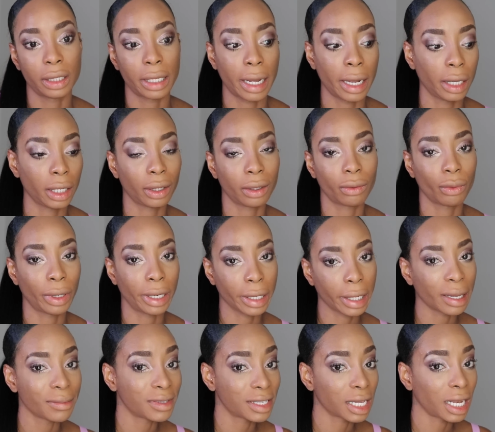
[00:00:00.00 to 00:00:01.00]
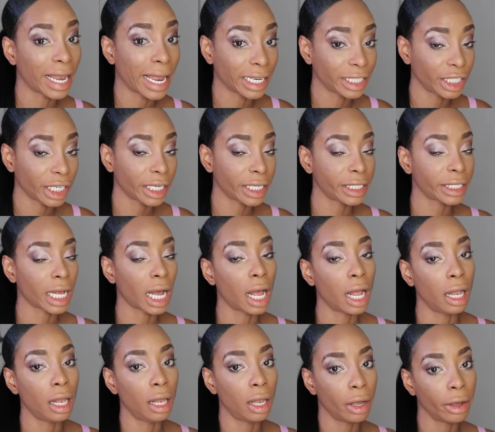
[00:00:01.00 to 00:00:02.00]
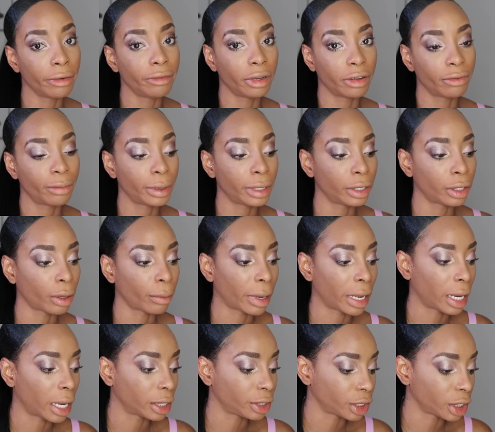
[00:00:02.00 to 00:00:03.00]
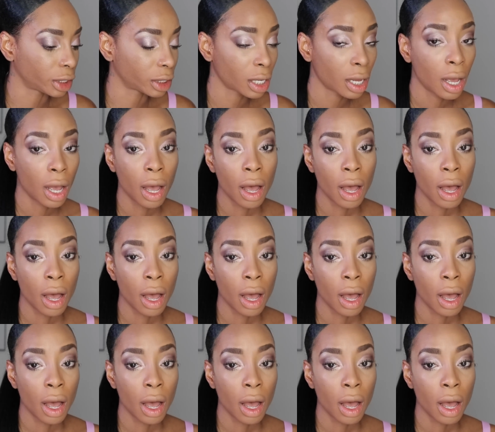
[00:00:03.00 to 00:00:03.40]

Like, when it comes to lashes, I love putting on my lashes.